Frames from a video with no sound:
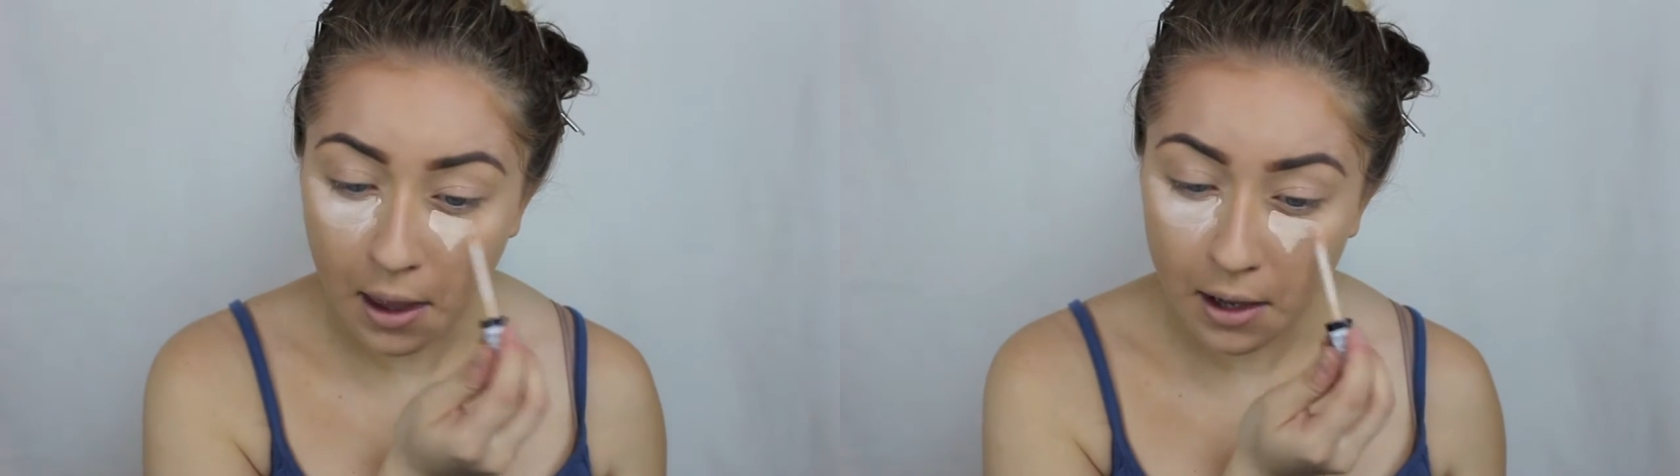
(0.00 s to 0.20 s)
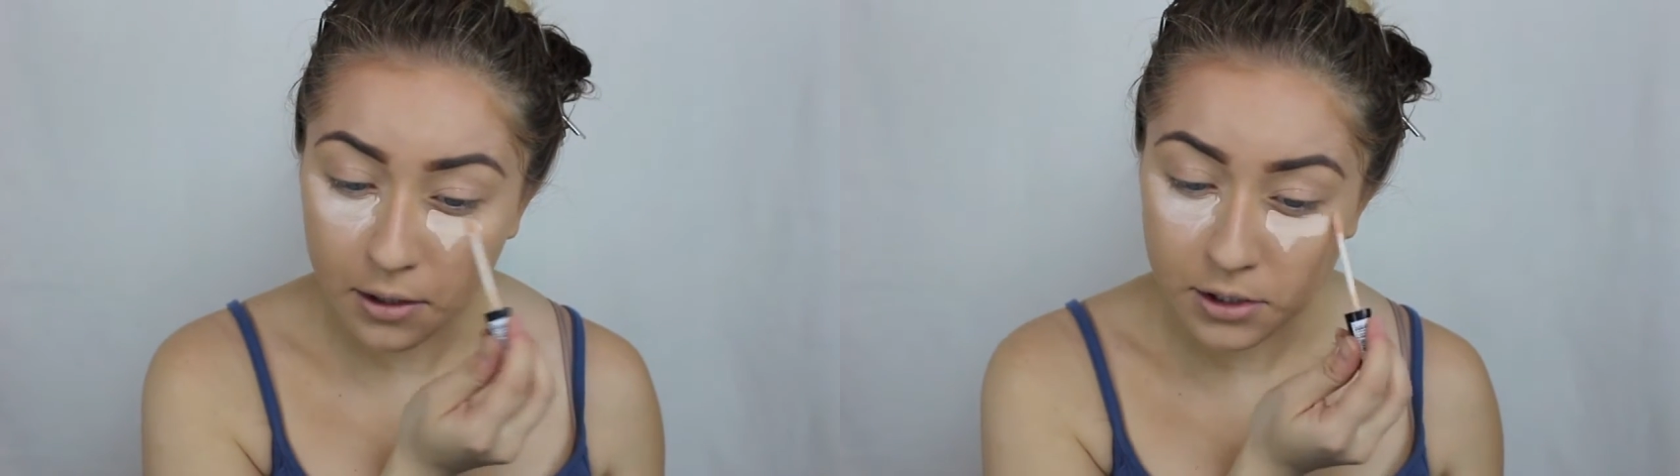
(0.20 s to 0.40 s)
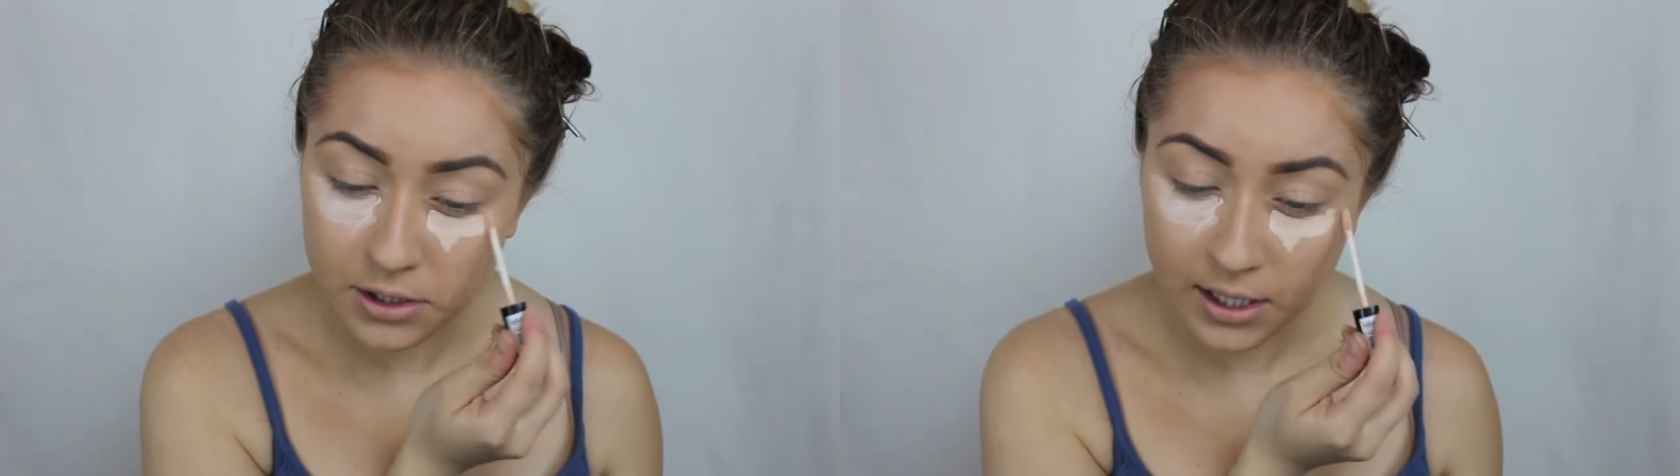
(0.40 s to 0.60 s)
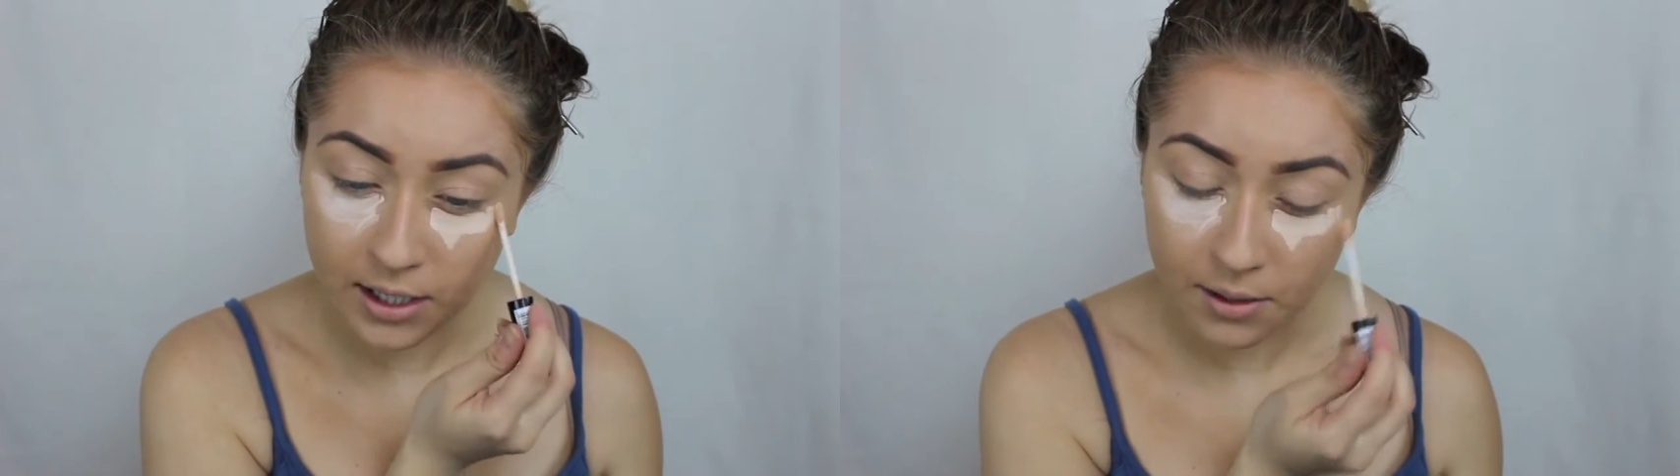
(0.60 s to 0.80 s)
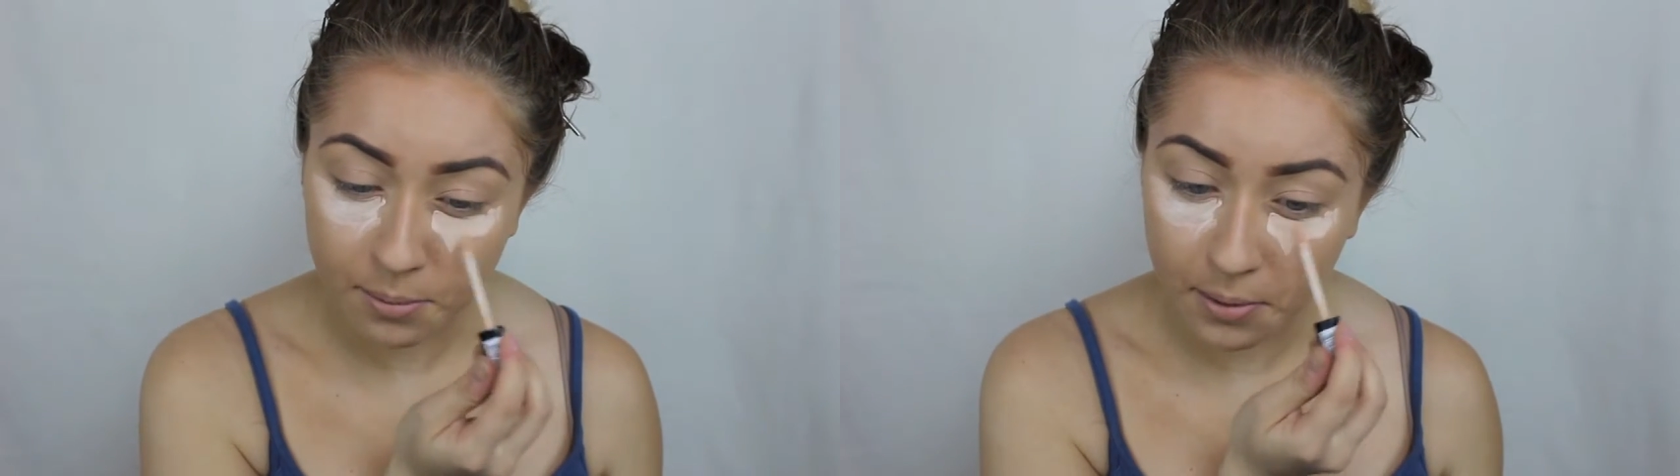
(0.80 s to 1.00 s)
And just
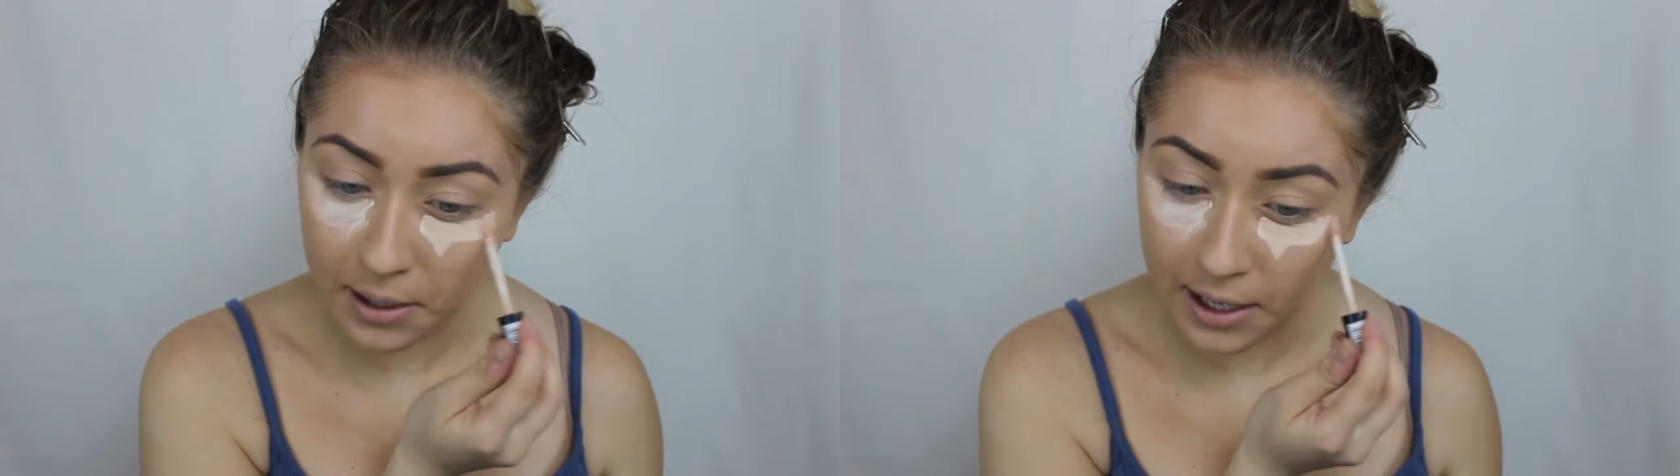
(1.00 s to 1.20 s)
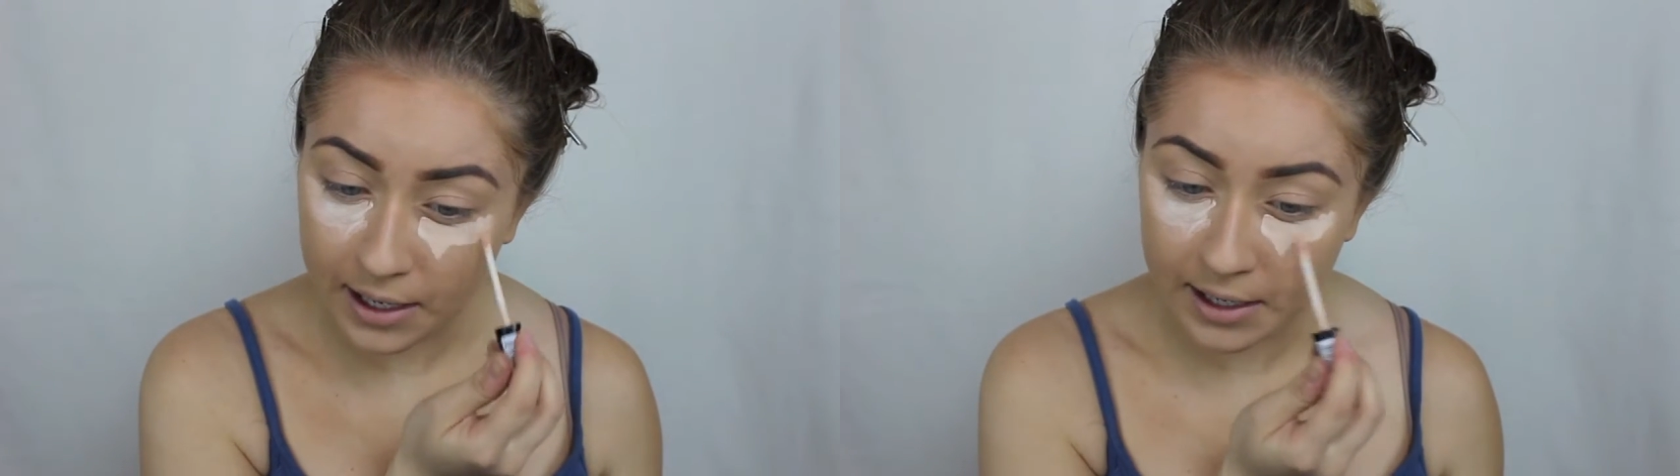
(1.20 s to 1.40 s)
kind of bring it,